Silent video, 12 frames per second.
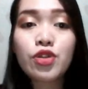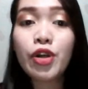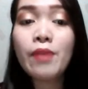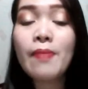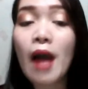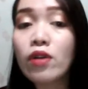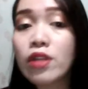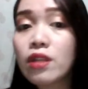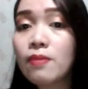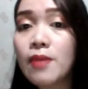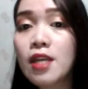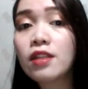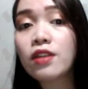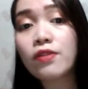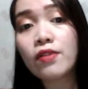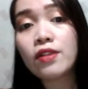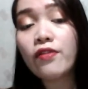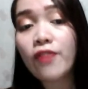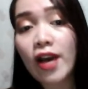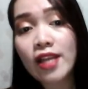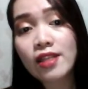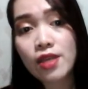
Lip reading: term owl is being defined